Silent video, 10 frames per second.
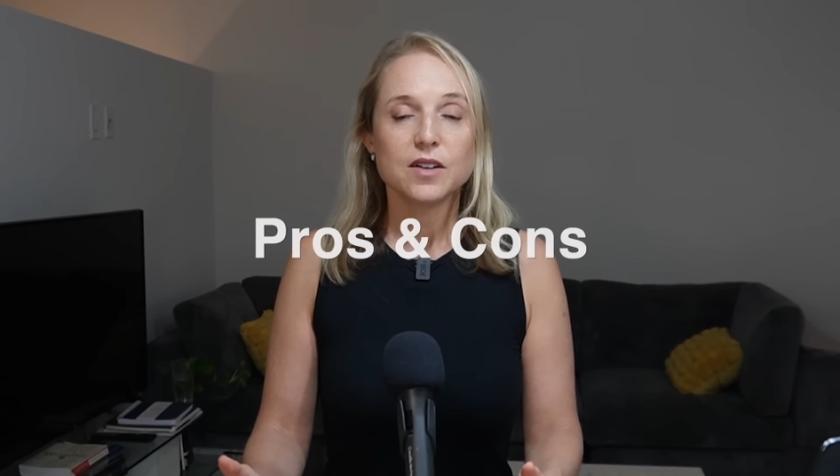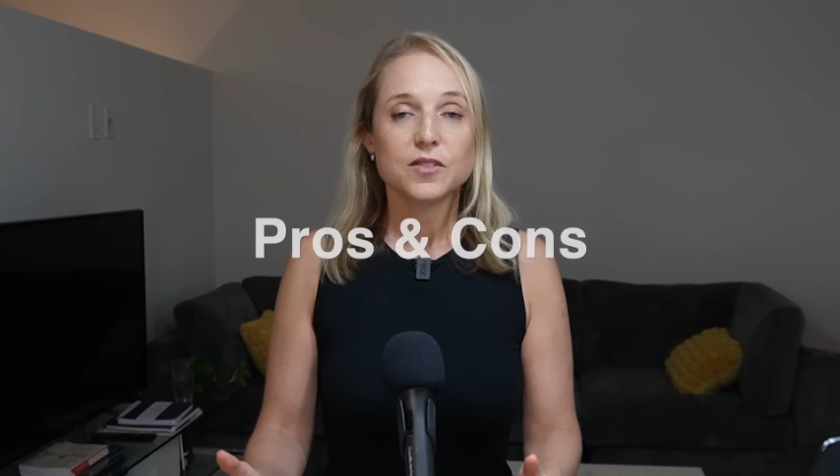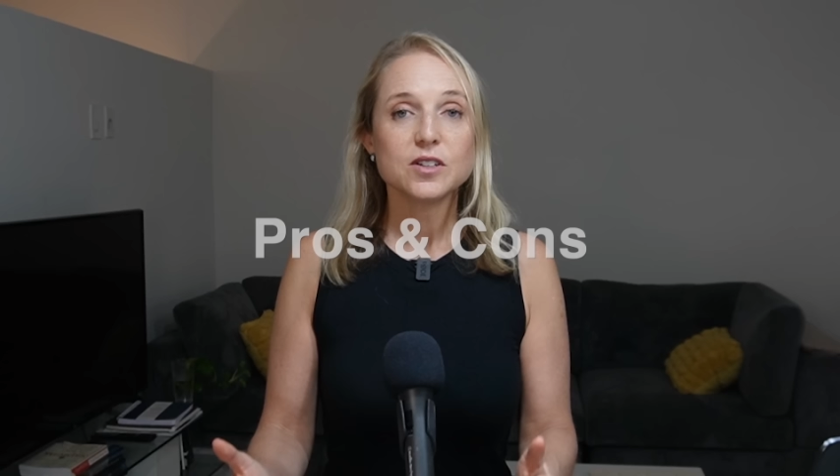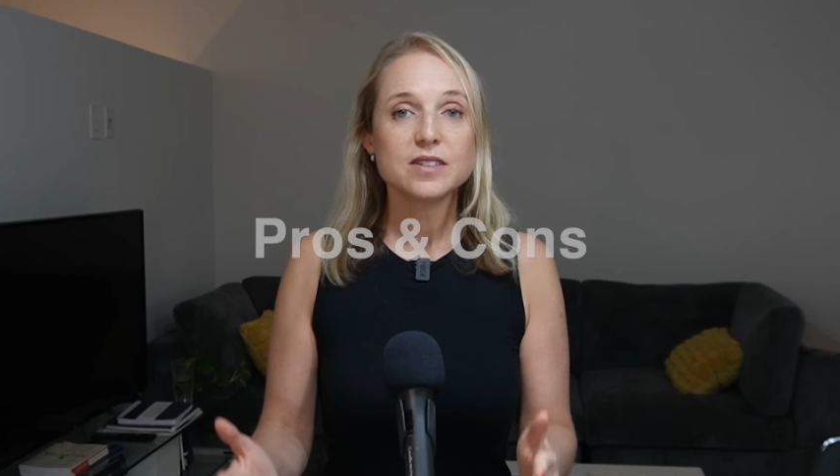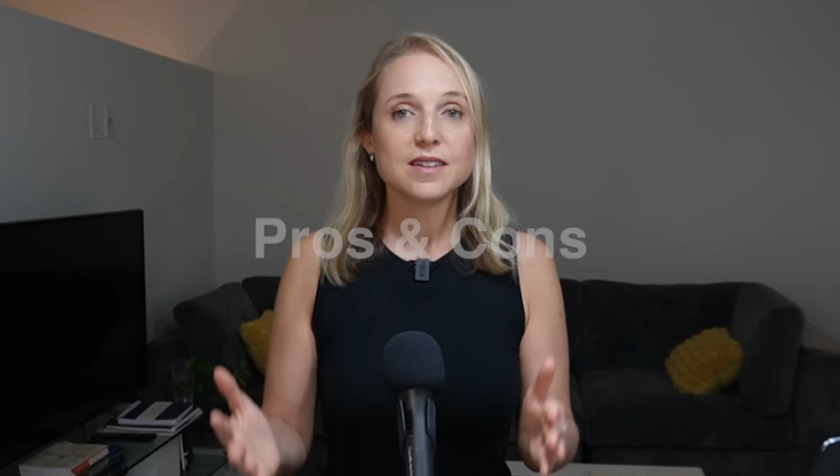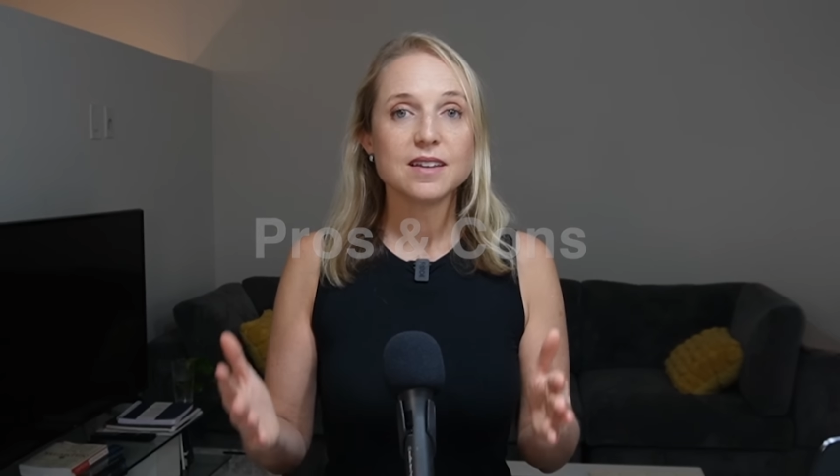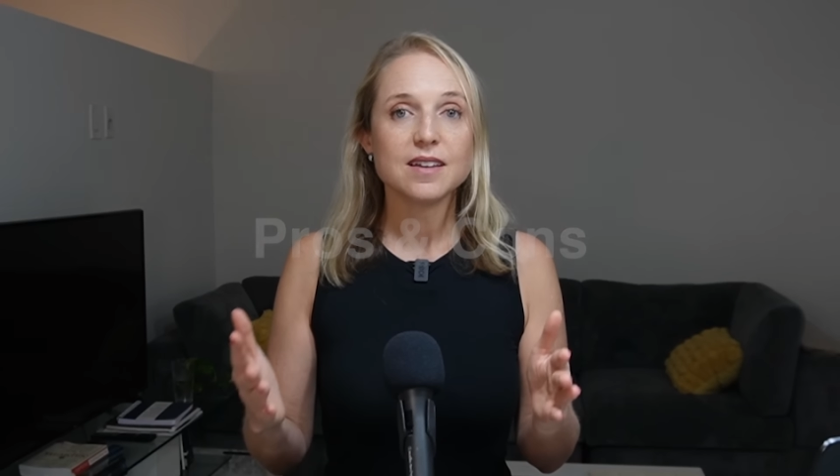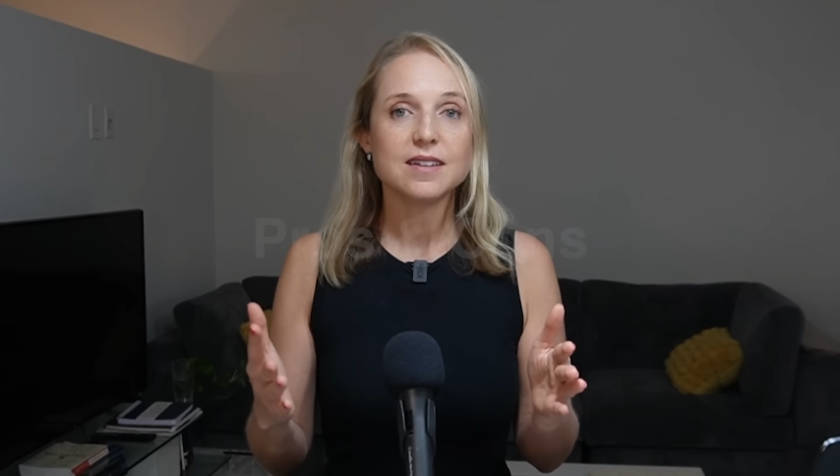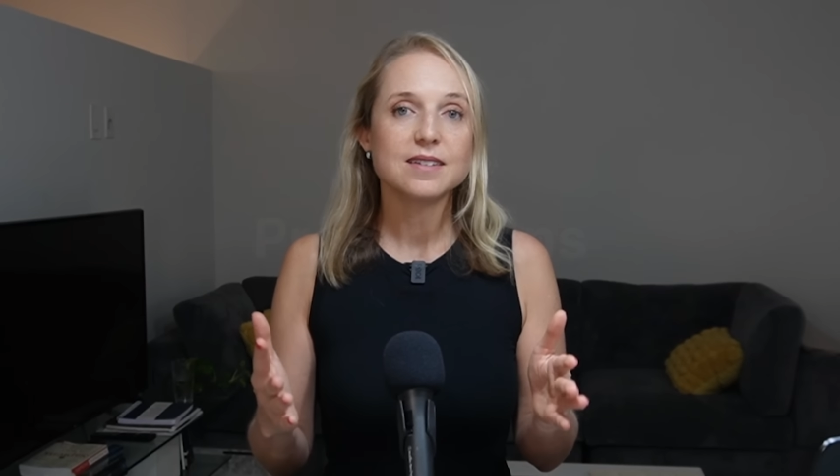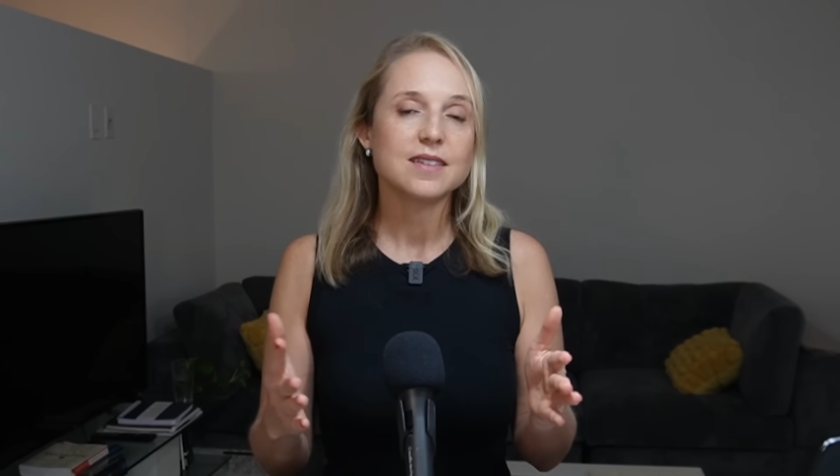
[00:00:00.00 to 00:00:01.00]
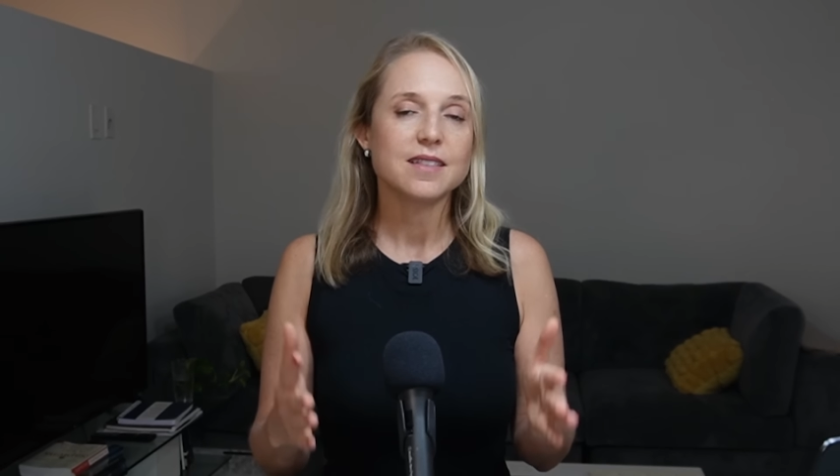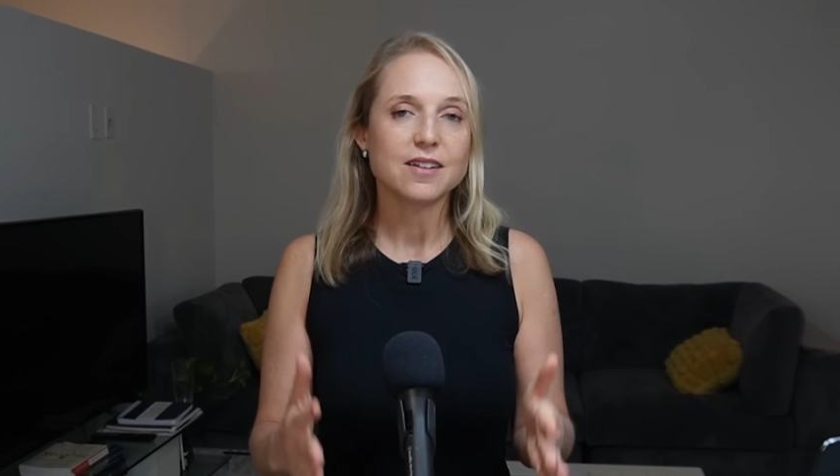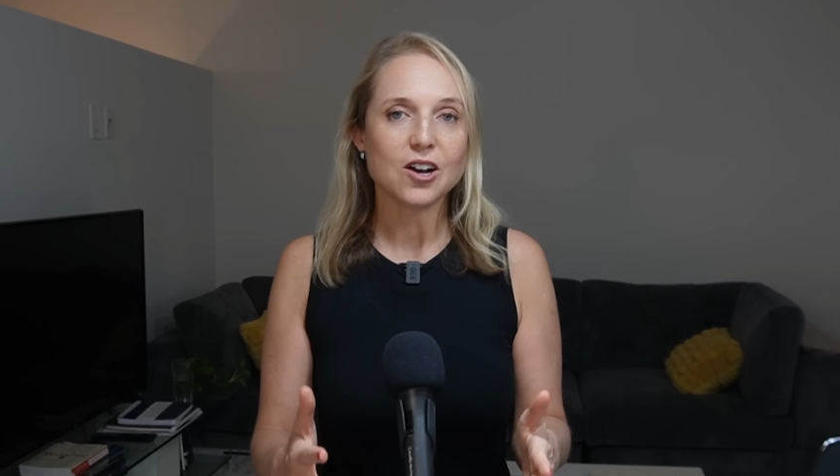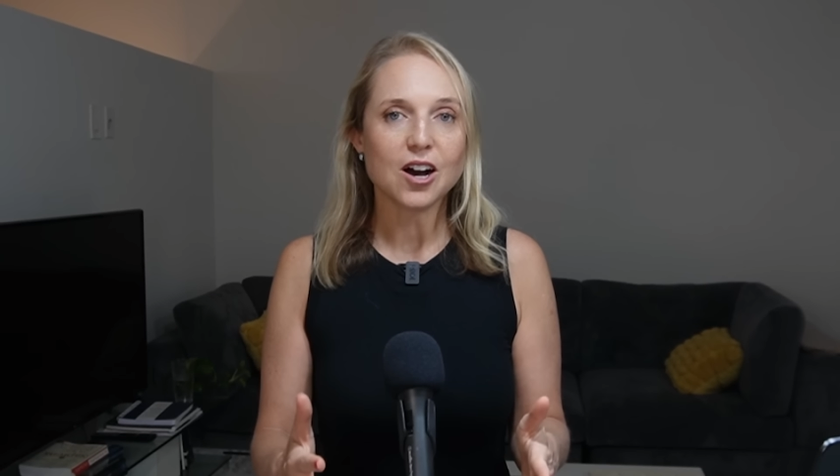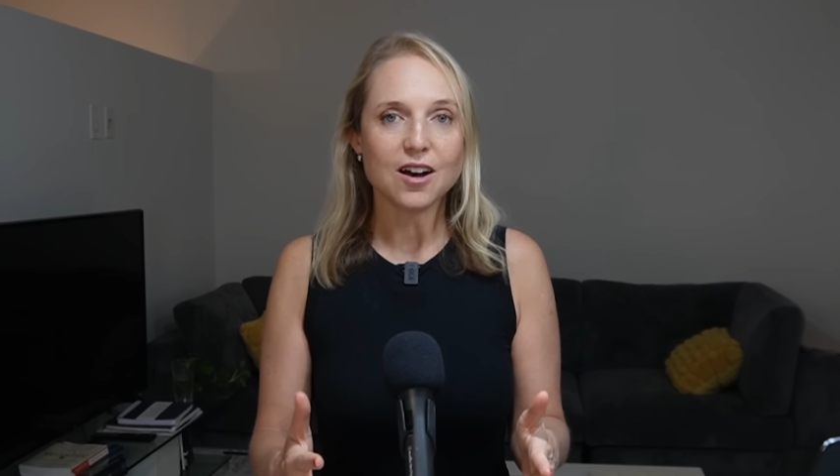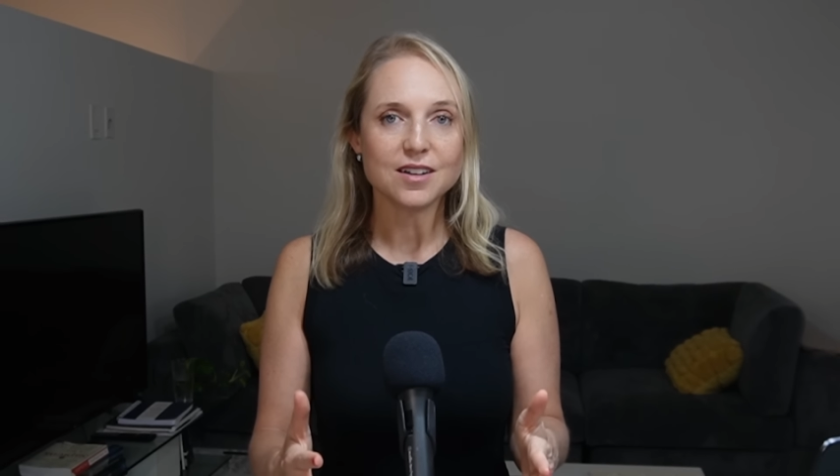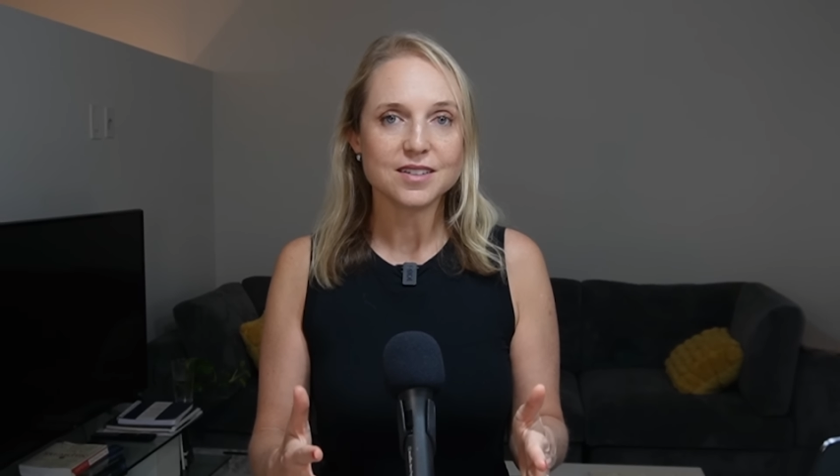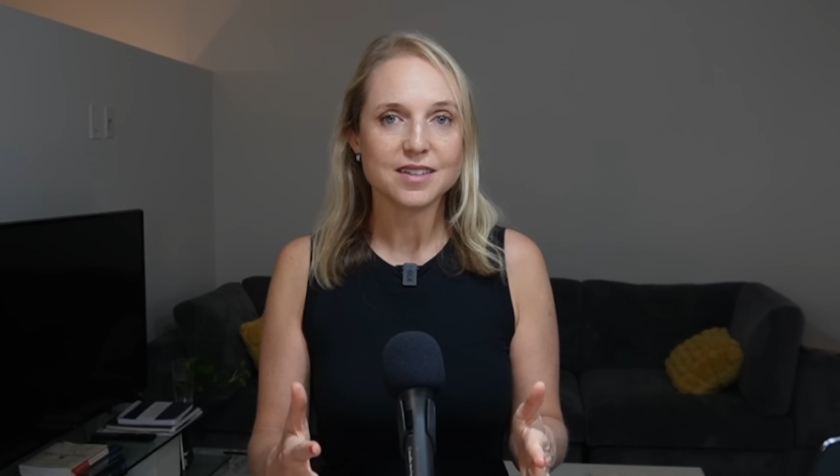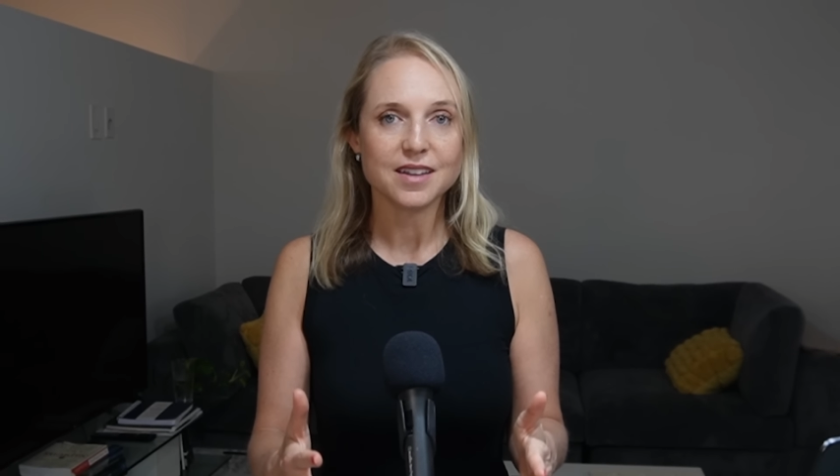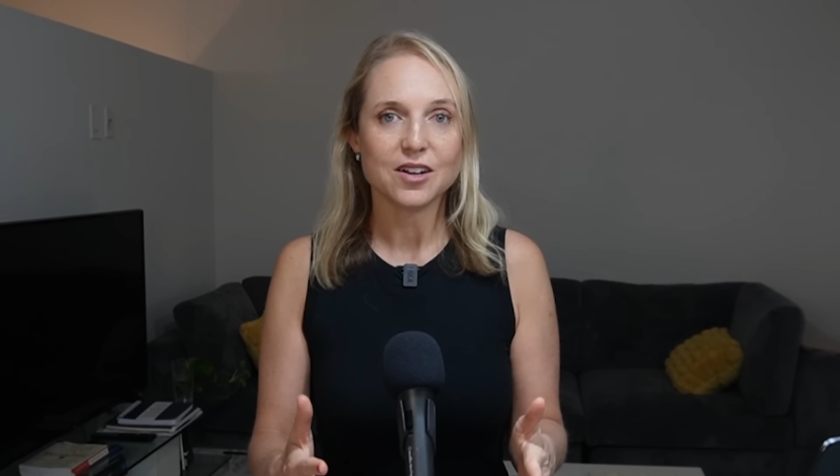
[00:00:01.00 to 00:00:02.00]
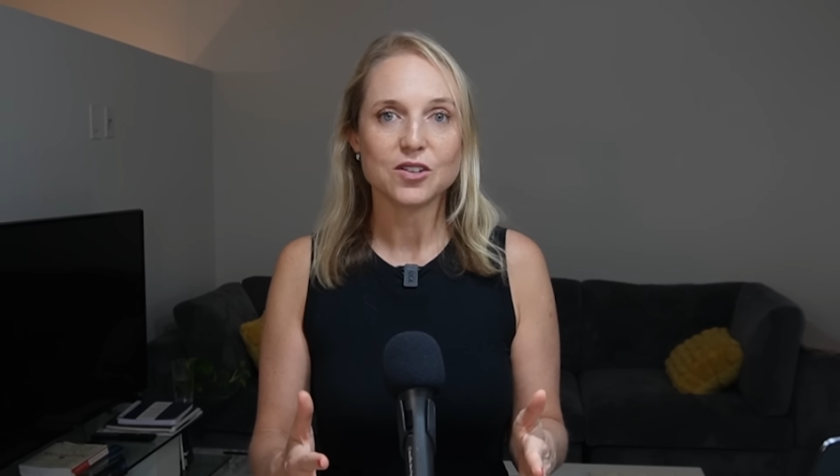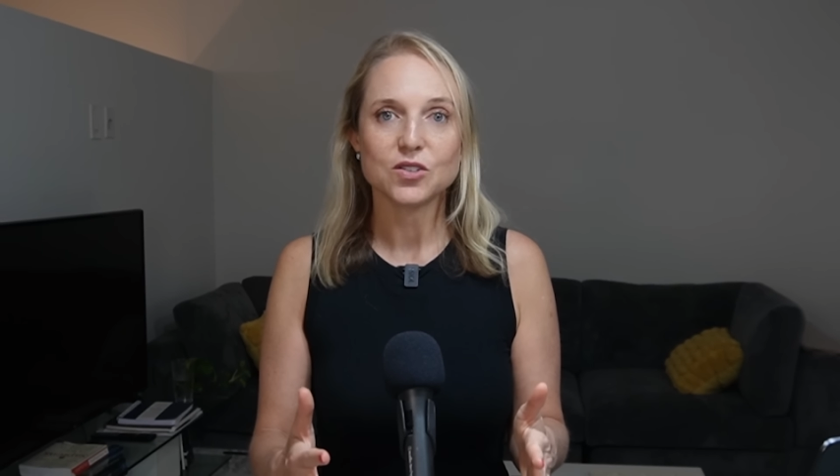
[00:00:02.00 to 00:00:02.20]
First thing is the cost there.